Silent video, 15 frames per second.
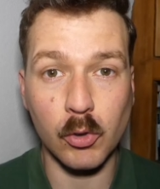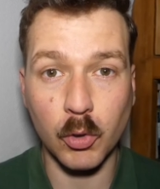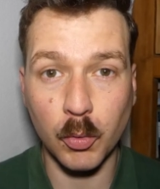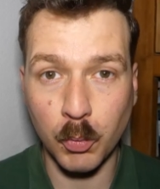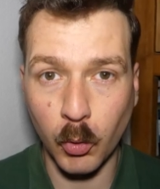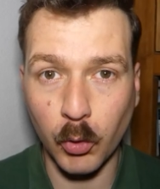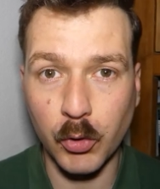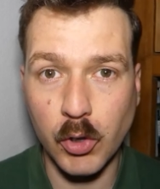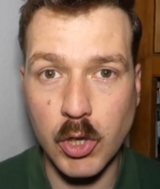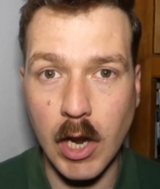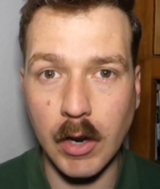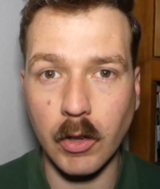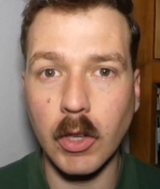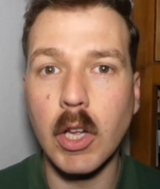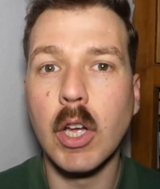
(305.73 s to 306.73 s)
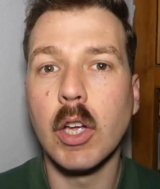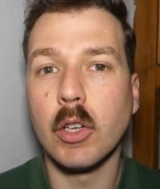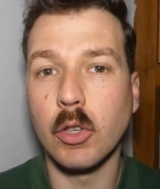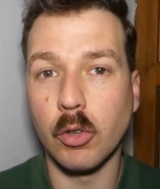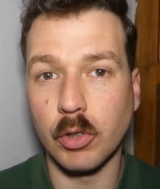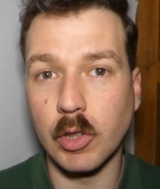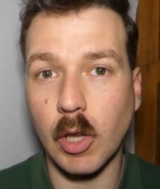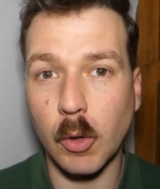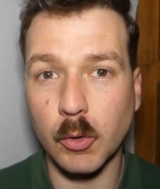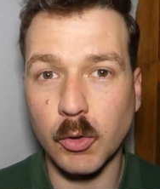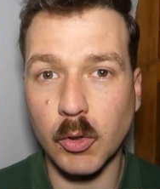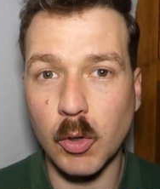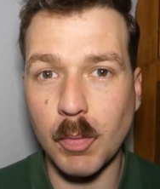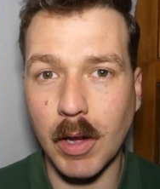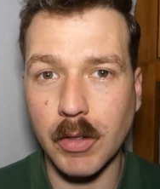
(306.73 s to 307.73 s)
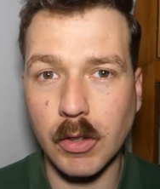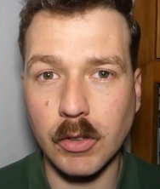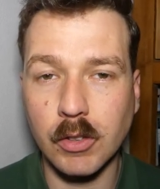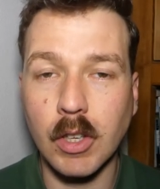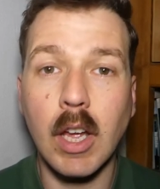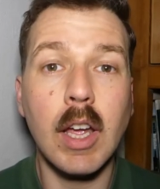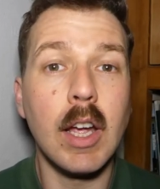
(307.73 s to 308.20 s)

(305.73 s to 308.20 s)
supports the channel using those two methods.